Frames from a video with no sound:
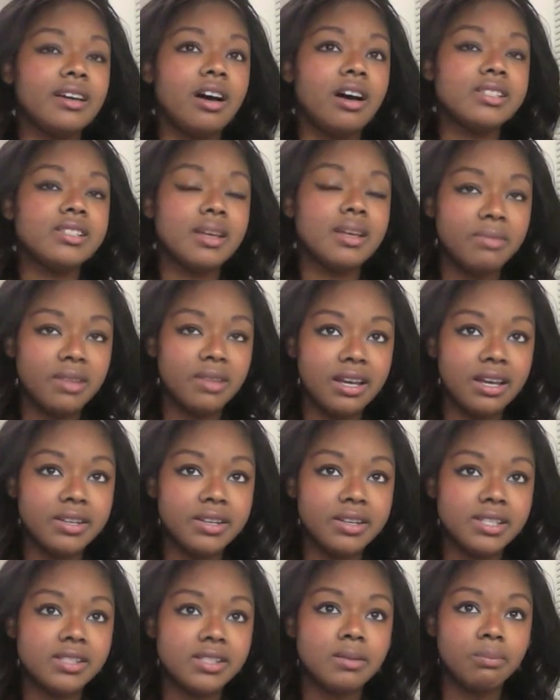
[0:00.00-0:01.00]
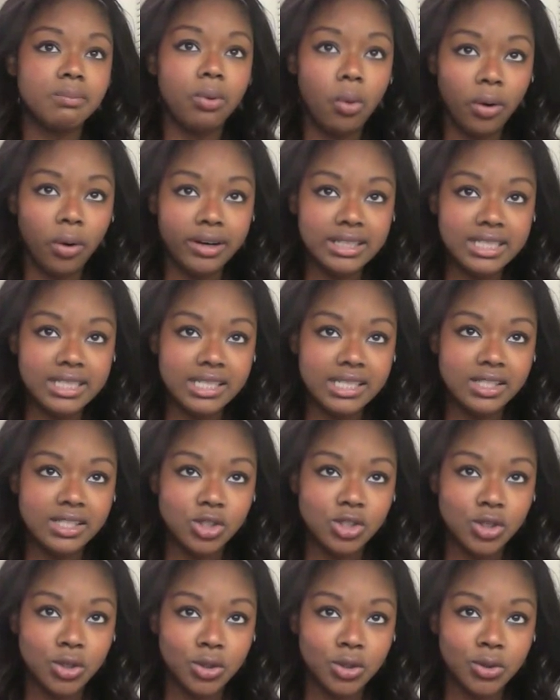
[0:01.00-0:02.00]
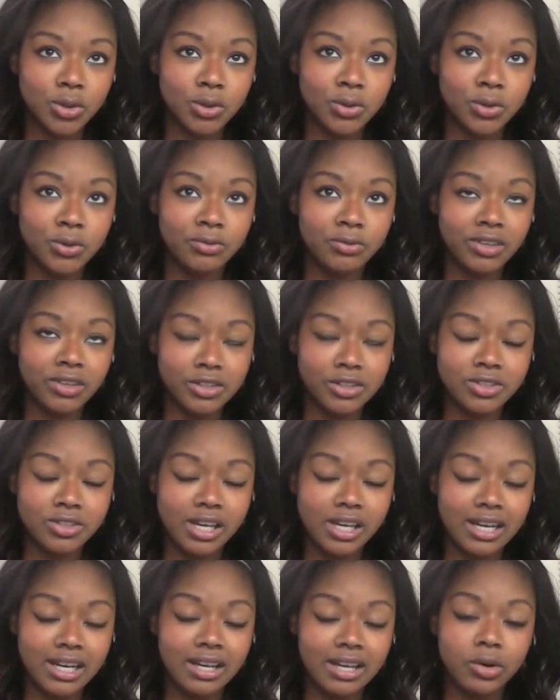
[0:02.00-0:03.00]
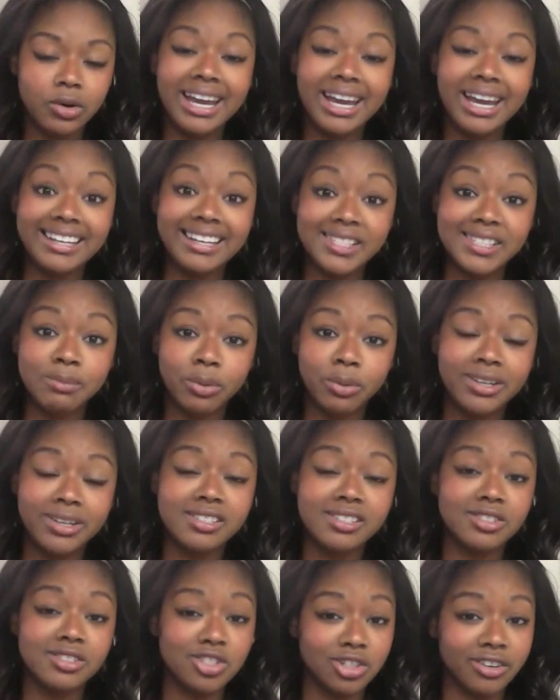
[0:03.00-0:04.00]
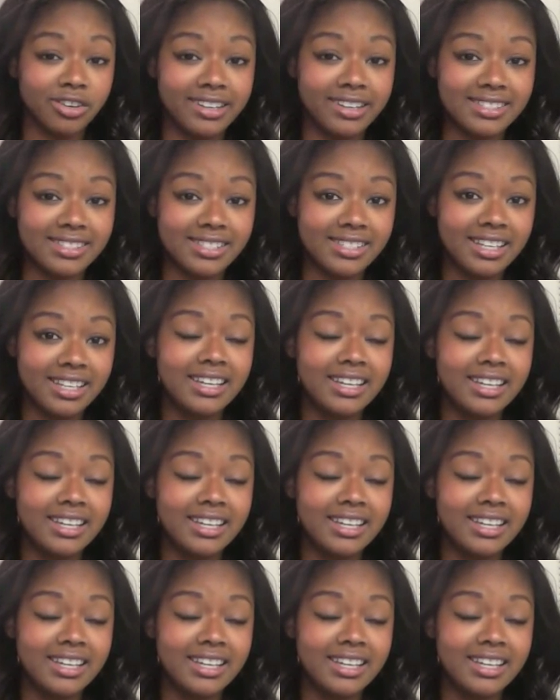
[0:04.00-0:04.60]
Something else that's important to figure skating or any sport is endurance.